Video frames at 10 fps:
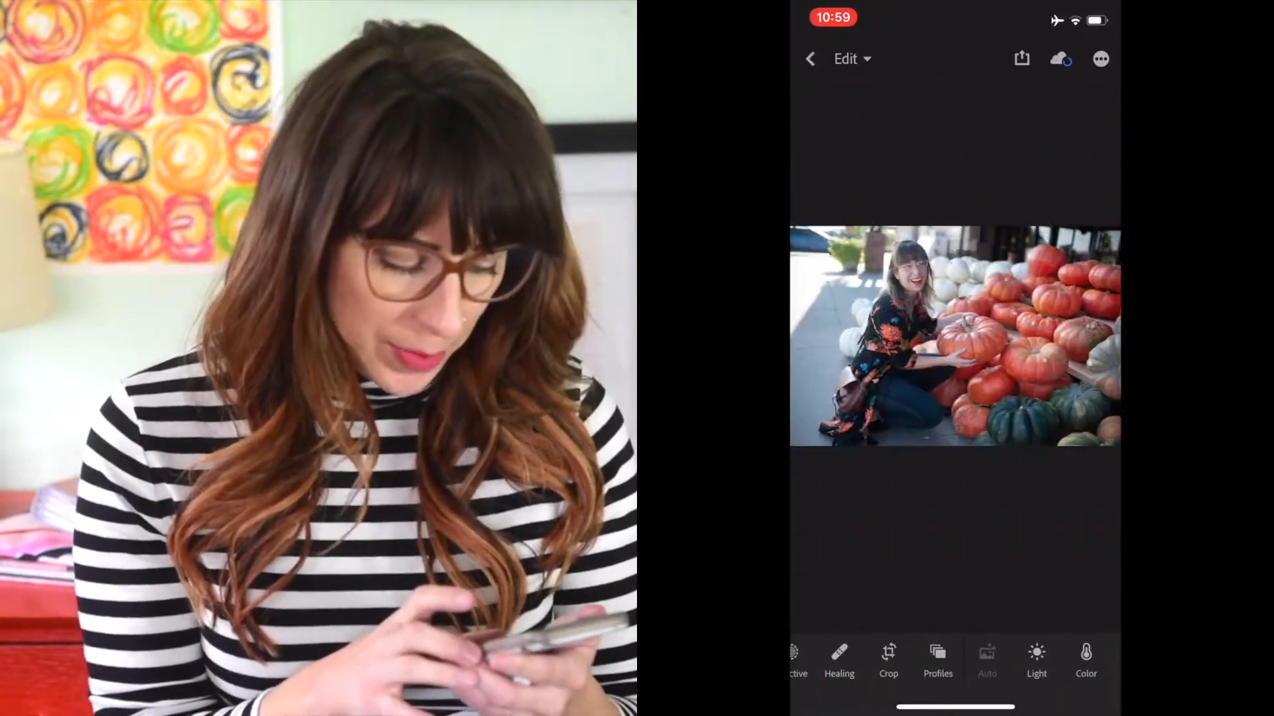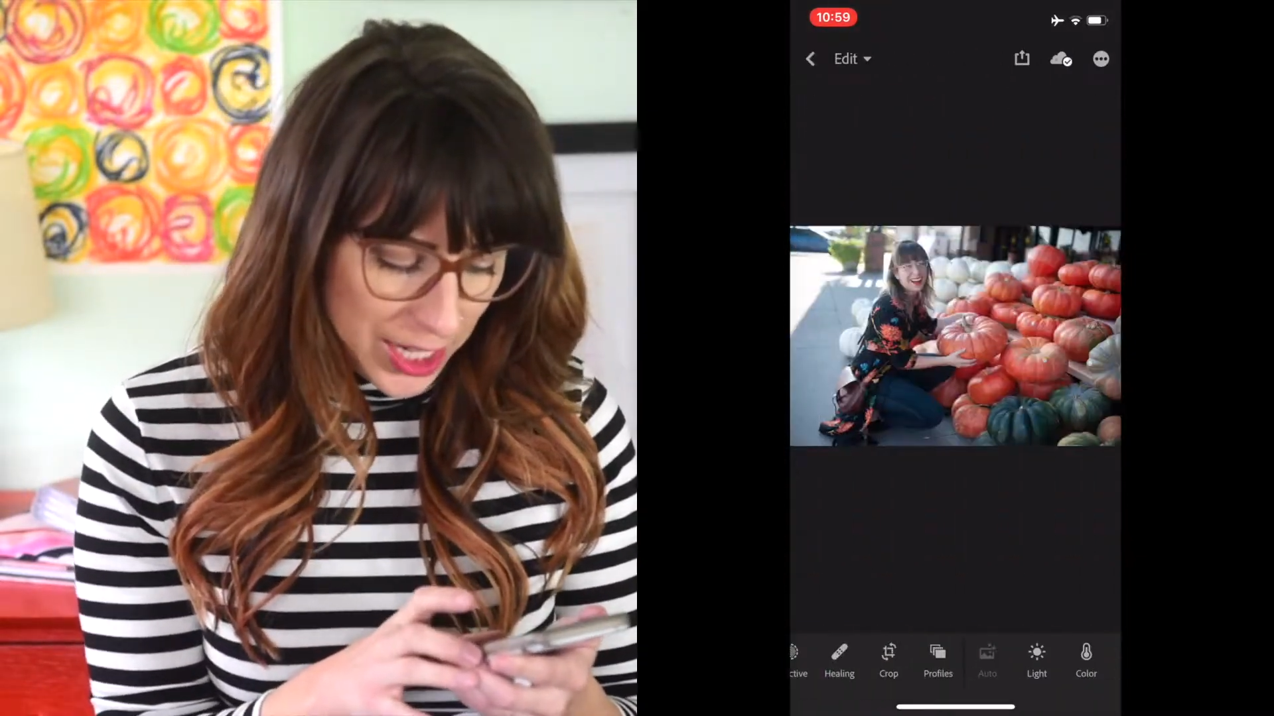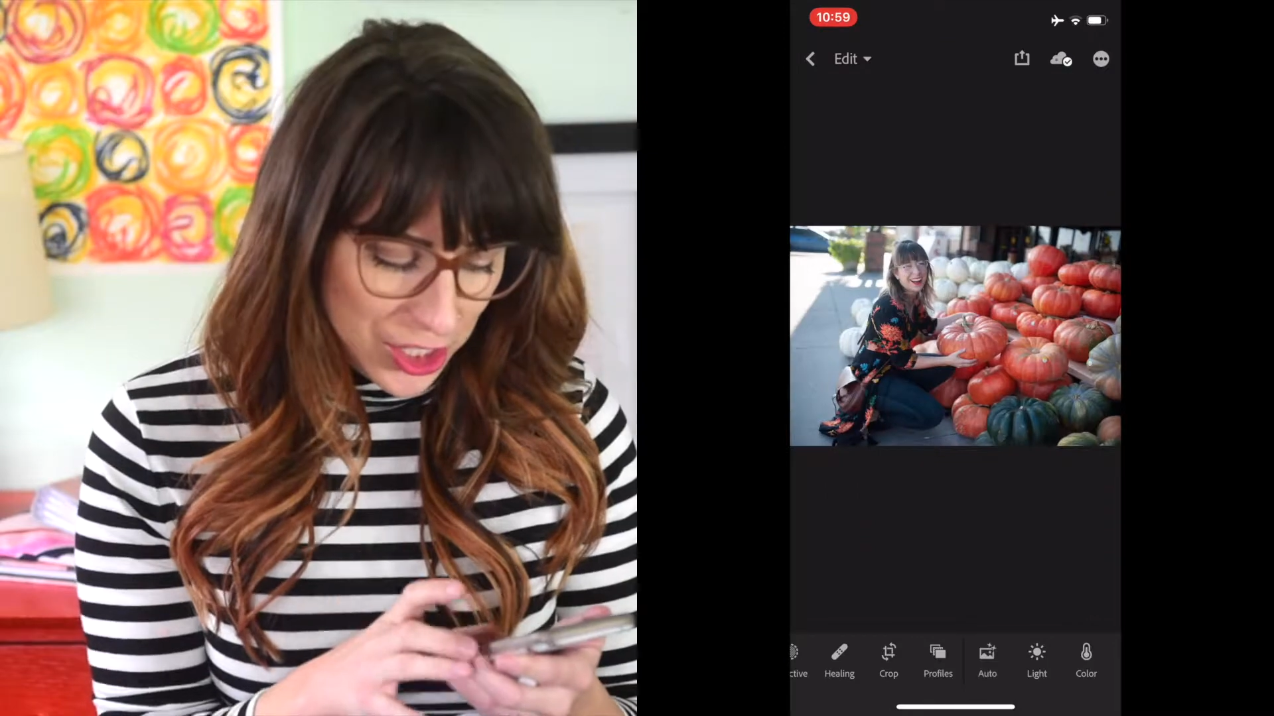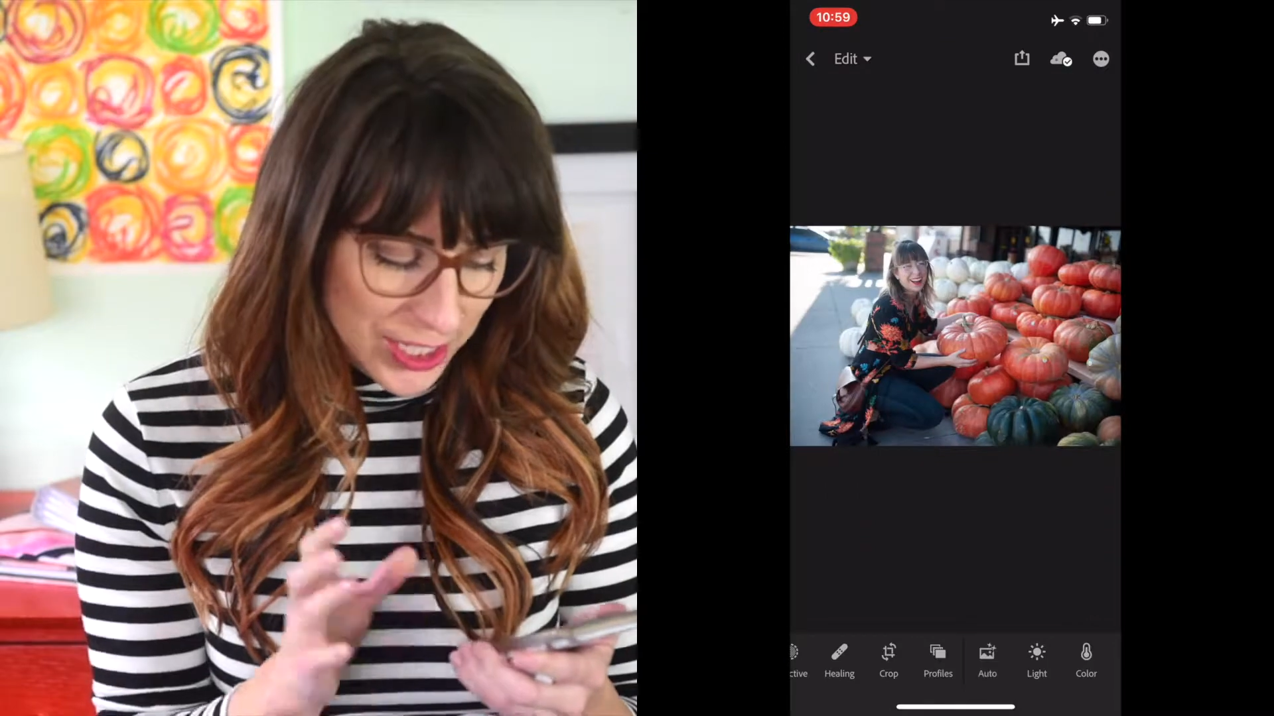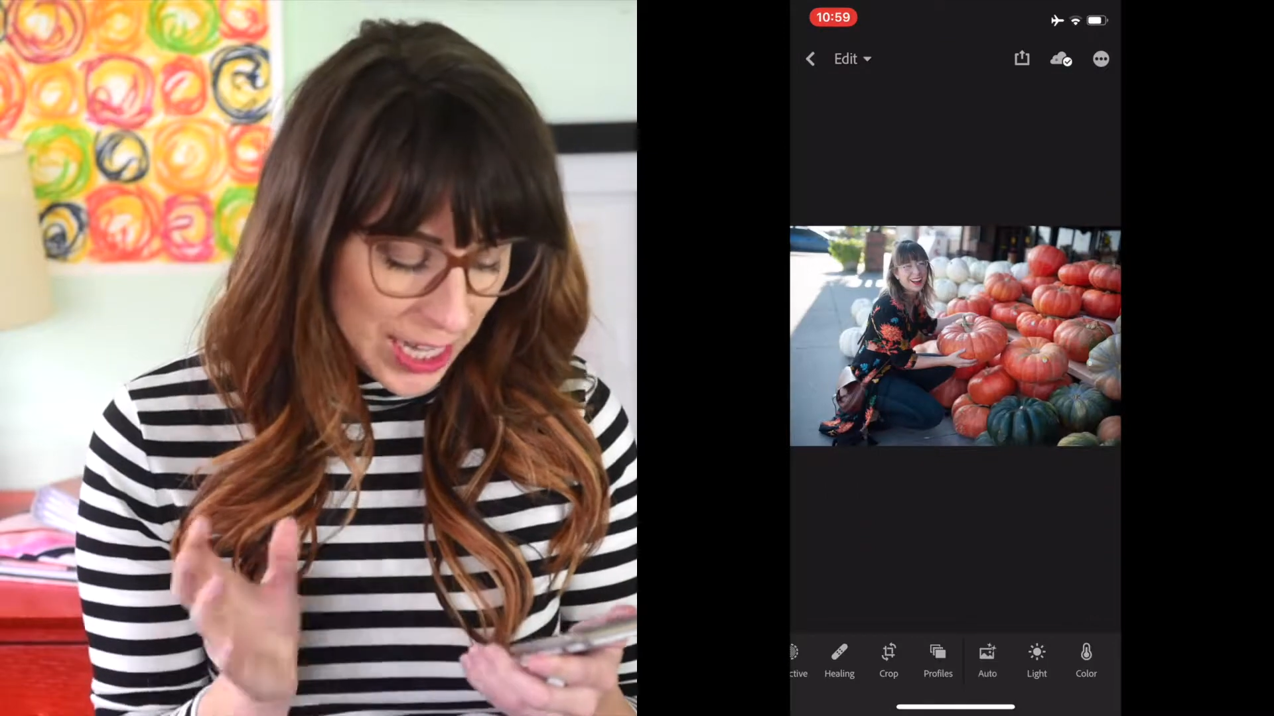
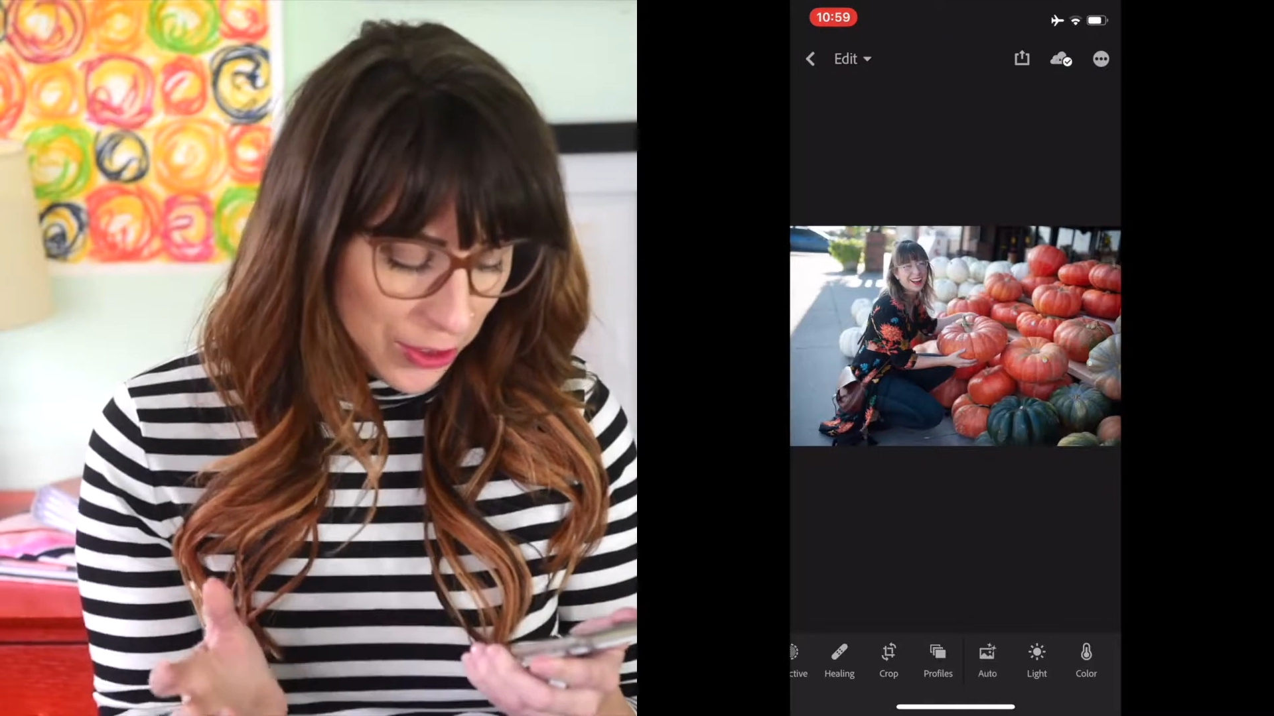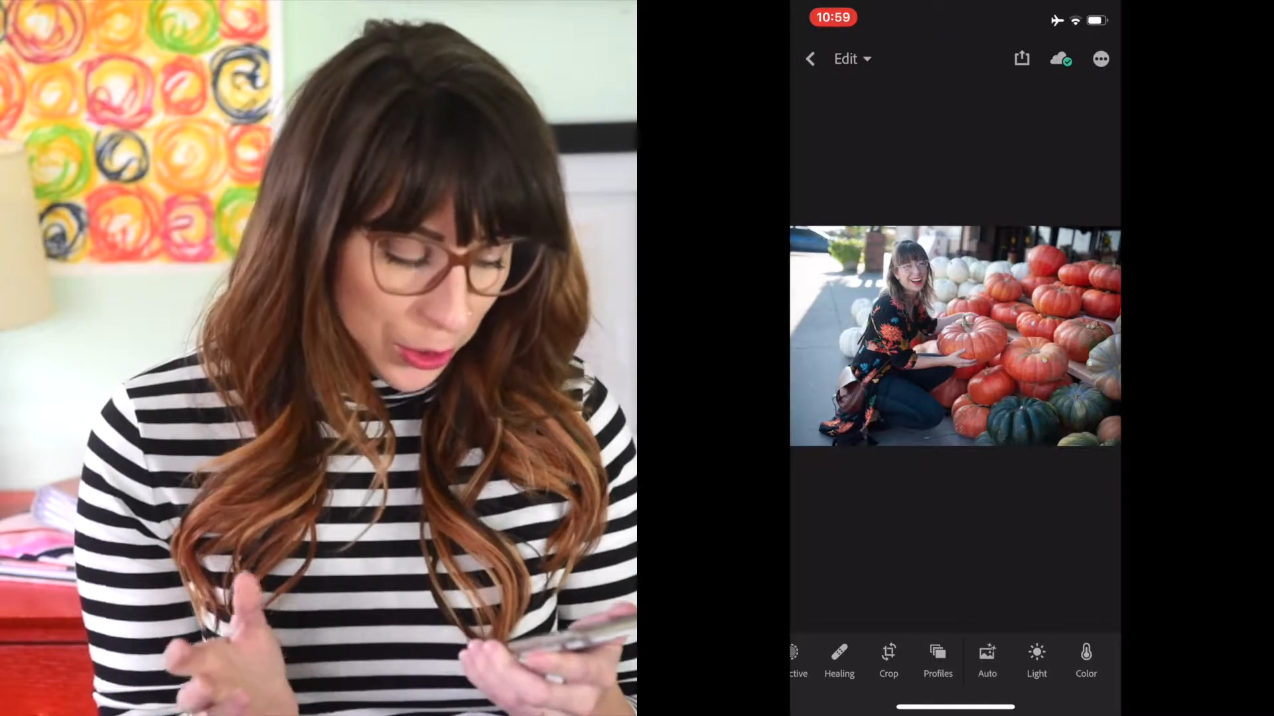me just at the